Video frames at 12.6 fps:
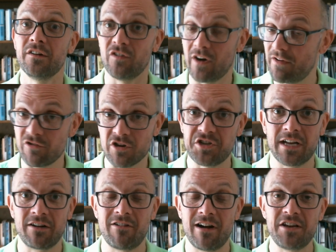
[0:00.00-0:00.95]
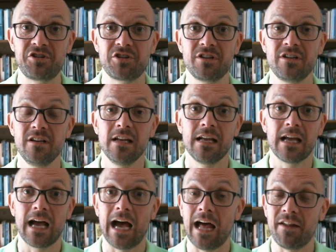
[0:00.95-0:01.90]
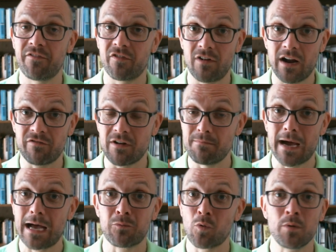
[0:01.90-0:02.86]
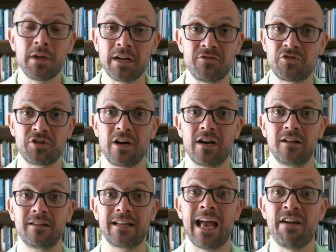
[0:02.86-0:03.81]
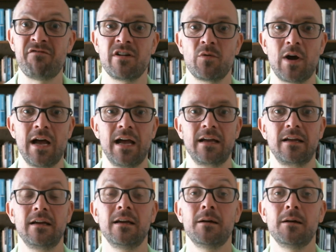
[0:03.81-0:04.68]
for every generation and for every man, woman, and child everywhere,